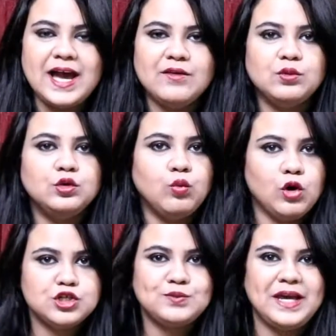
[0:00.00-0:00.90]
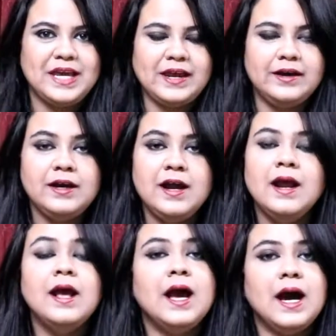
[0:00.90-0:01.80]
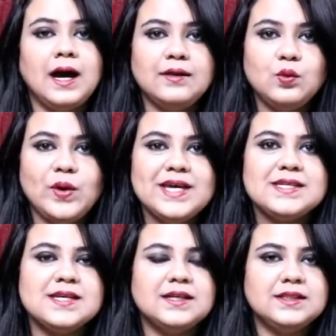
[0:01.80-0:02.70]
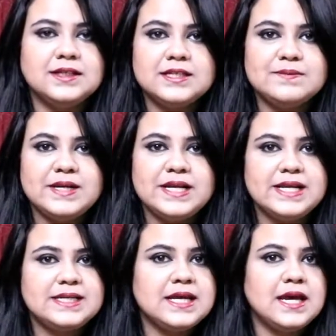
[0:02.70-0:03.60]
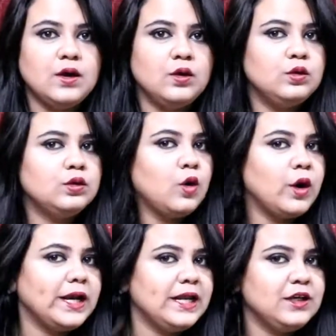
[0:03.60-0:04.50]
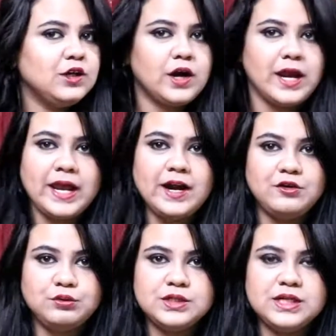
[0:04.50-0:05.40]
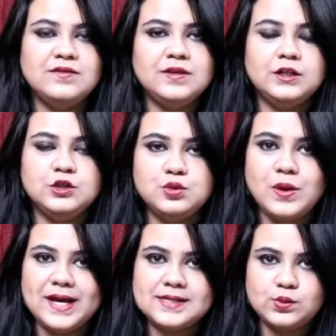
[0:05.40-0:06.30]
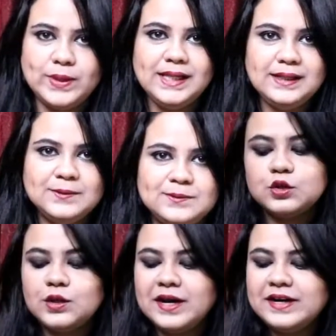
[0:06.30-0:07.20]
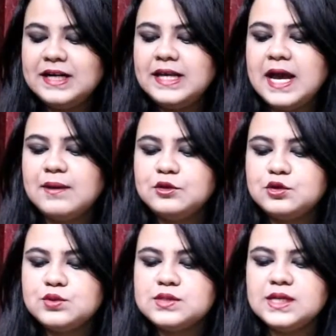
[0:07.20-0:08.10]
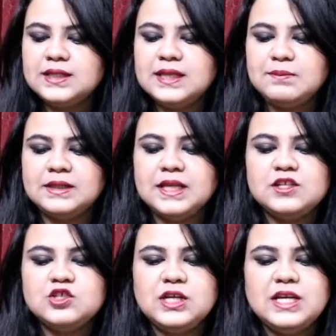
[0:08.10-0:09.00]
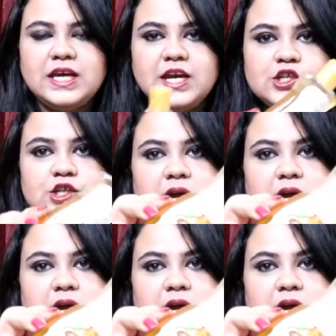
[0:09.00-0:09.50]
I would wash my hair. Otherwise a 30-minute oiling your hair routine will do as well. So currently I'm using the Patanjali Kesh